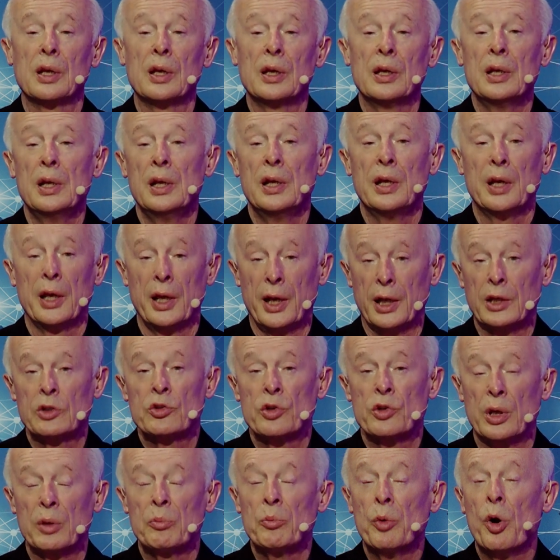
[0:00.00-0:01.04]
And
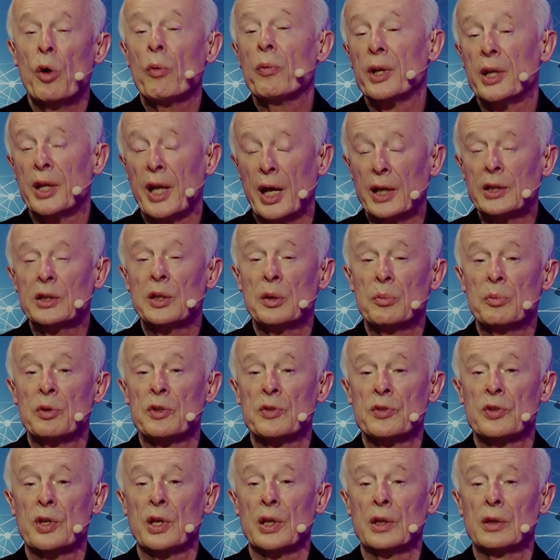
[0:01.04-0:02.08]
actually, more than
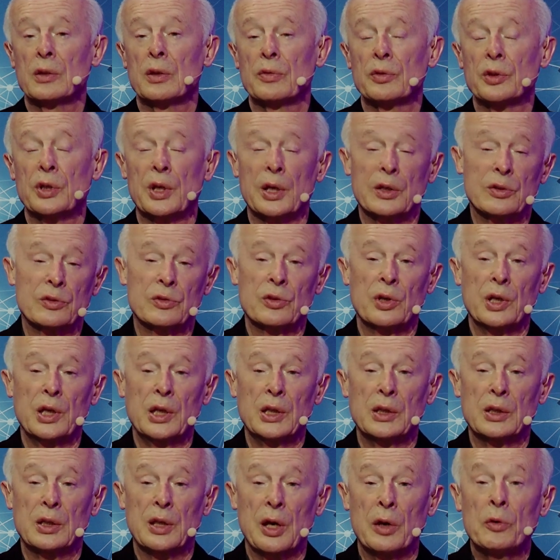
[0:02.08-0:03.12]
90% of the extra
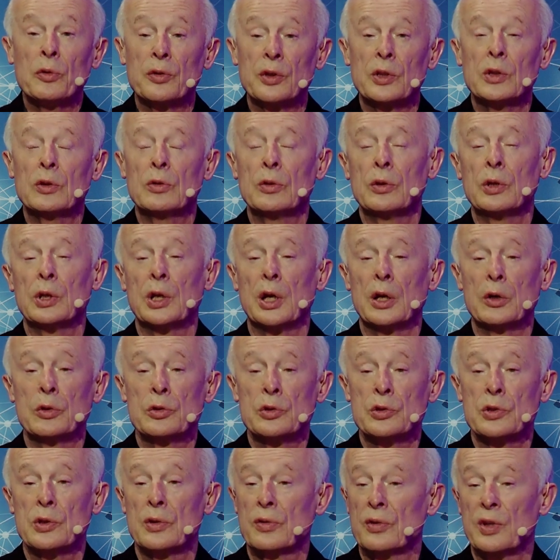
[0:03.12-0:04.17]
heat goes into the
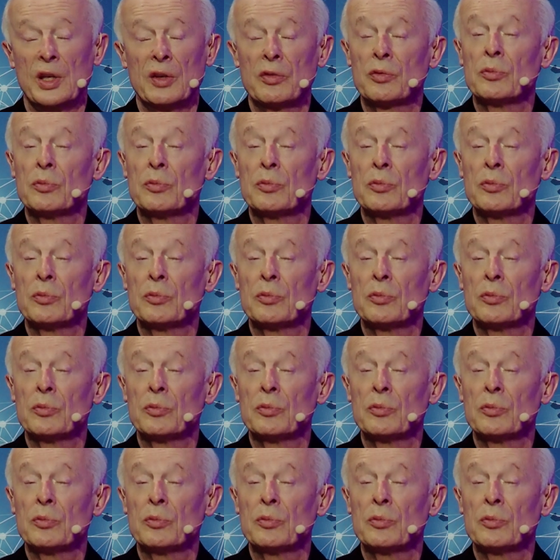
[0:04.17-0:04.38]
oceans,